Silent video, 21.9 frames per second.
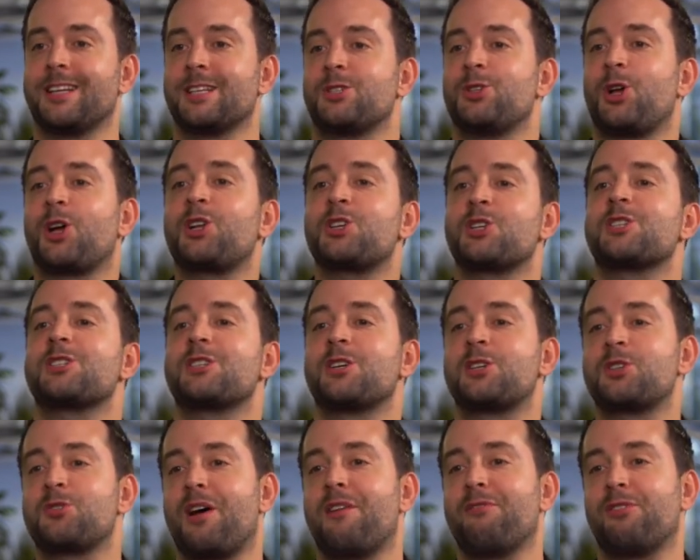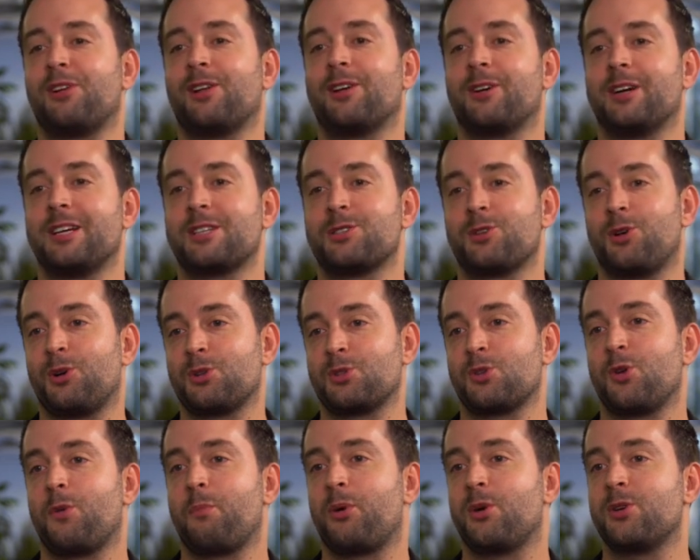It's not just a traveler, it's
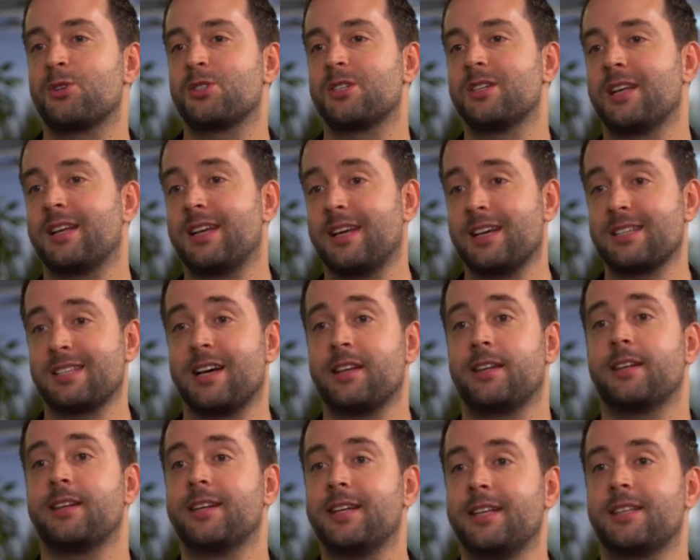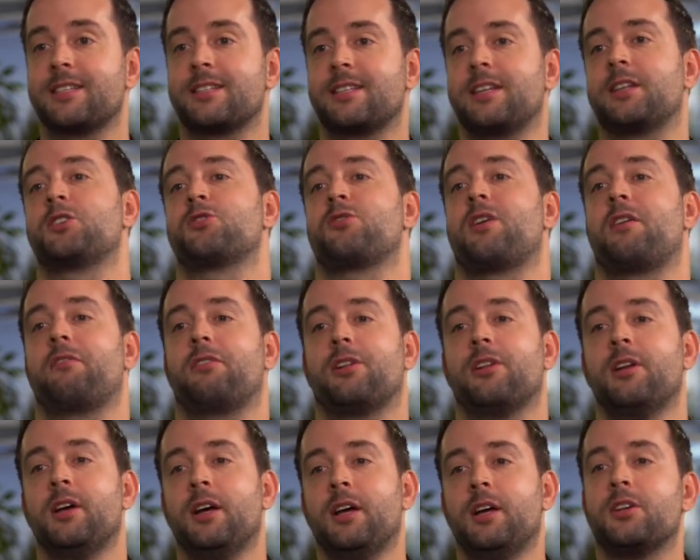also a person that has other needs than travel.